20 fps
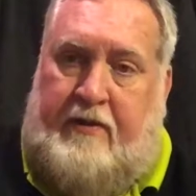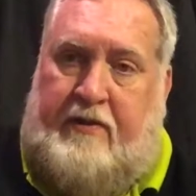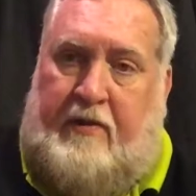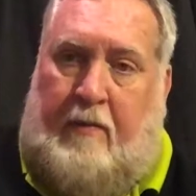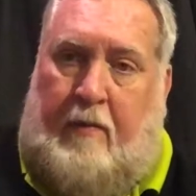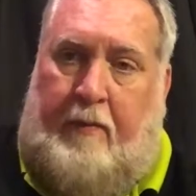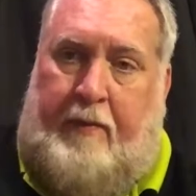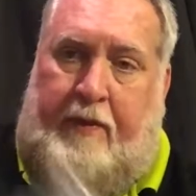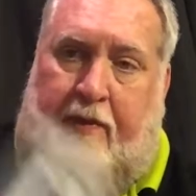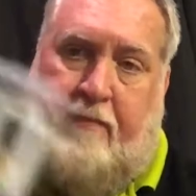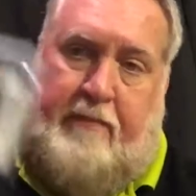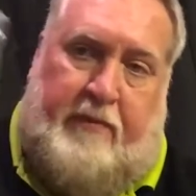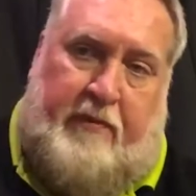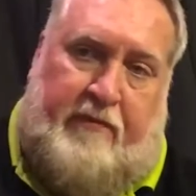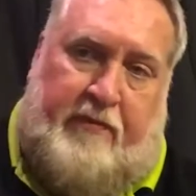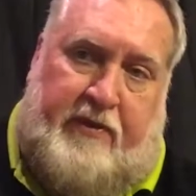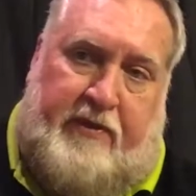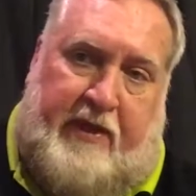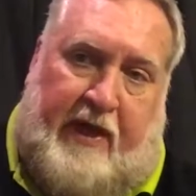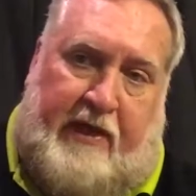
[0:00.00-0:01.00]
will be
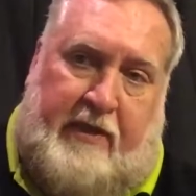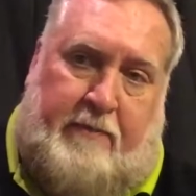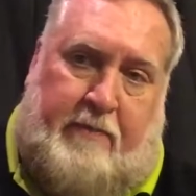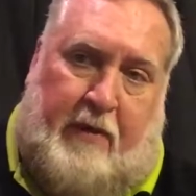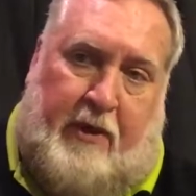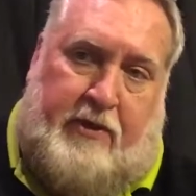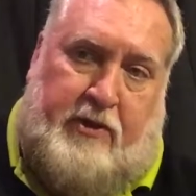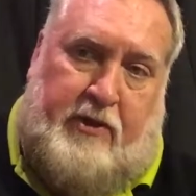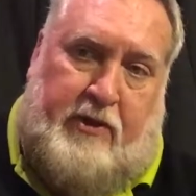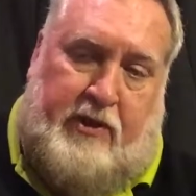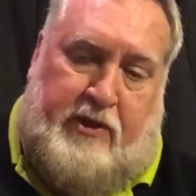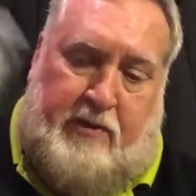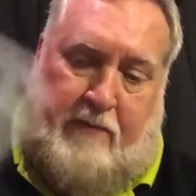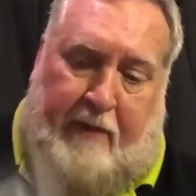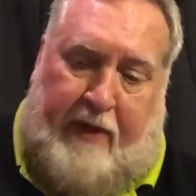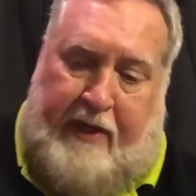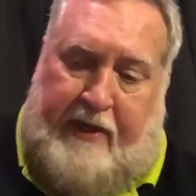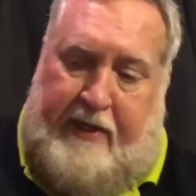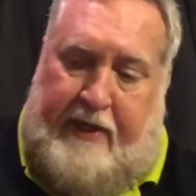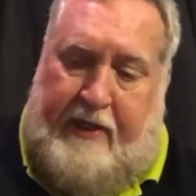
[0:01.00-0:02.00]
different sized brushes that you
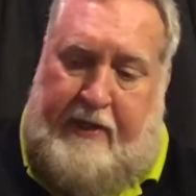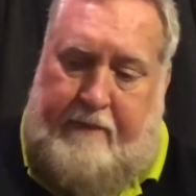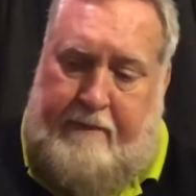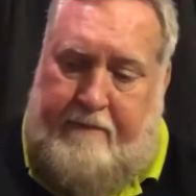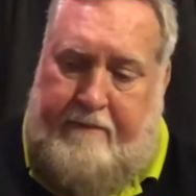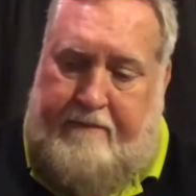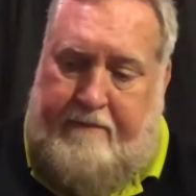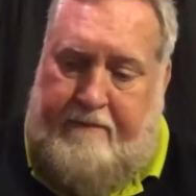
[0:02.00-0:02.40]
might need.